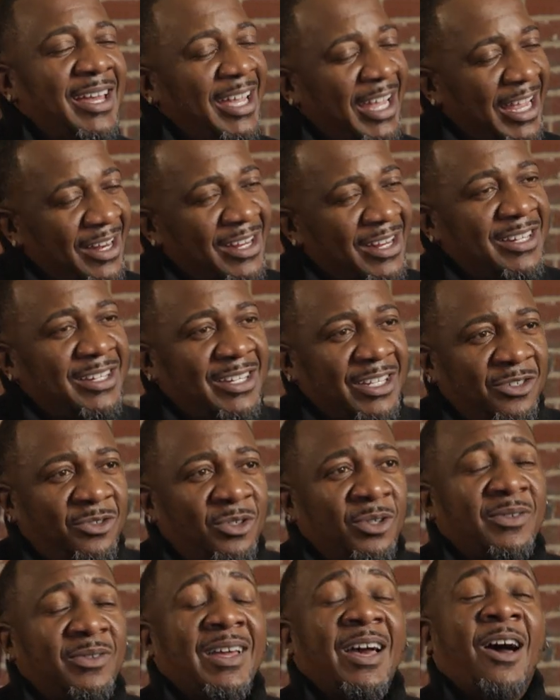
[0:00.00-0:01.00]
in the
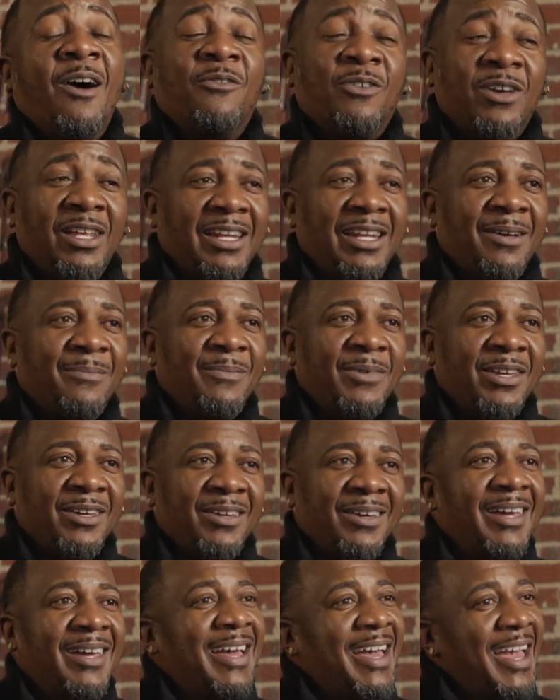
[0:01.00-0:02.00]
District of
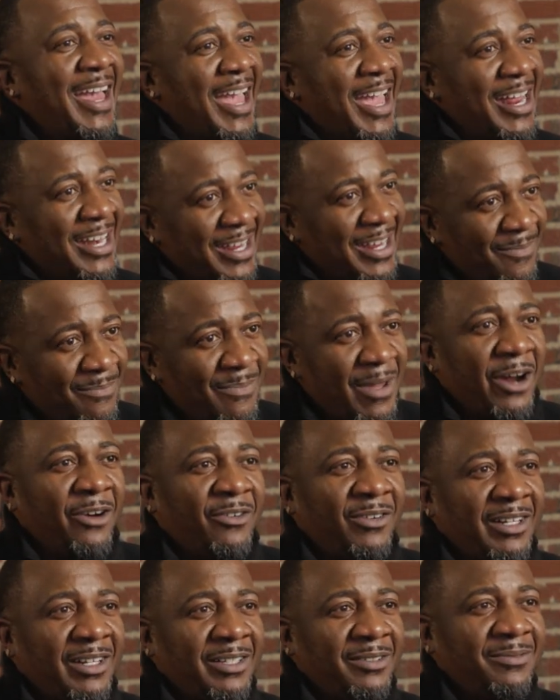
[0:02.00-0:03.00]
Columbia and in
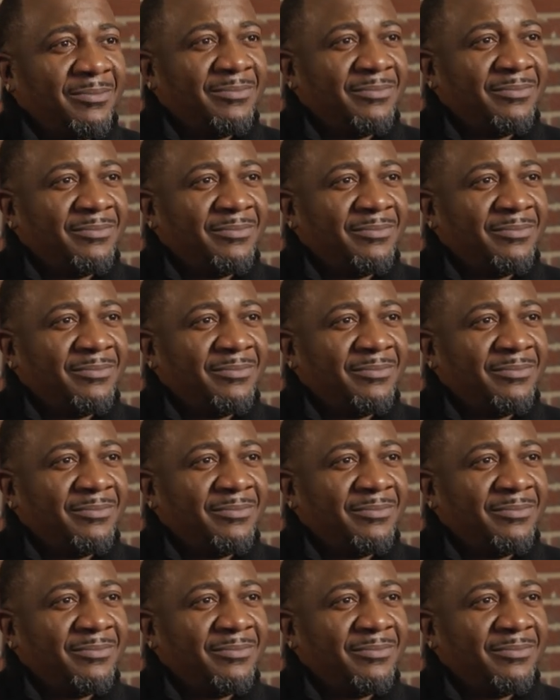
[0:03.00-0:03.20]
Maryland.